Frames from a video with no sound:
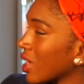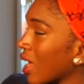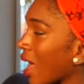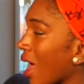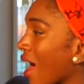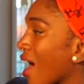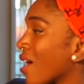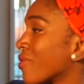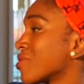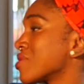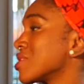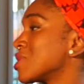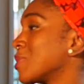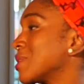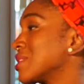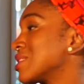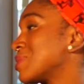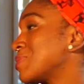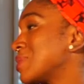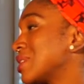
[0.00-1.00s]
Okay, I have a
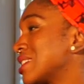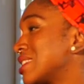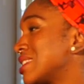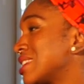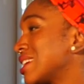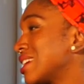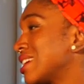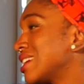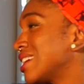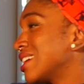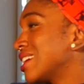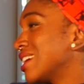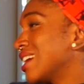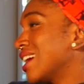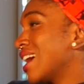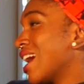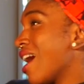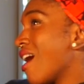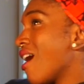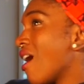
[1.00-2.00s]
responsibility.
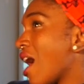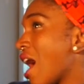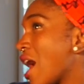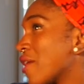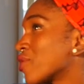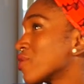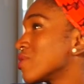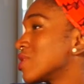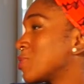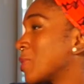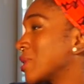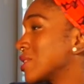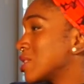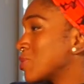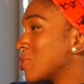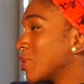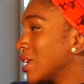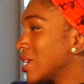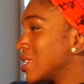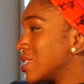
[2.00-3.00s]
I have a
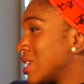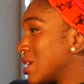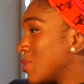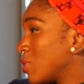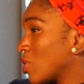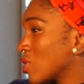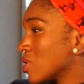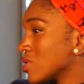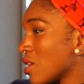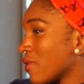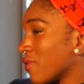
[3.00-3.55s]
responsibility because